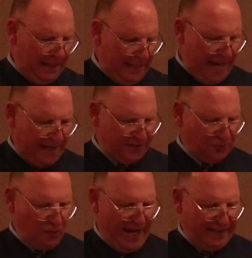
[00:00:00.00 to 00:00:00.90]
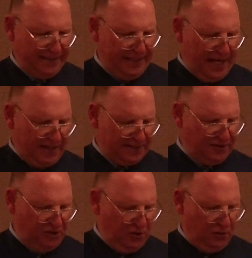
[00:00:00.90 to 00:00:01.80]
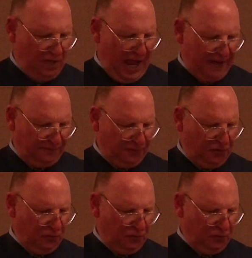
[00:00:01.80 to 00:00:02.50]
He has granted us new life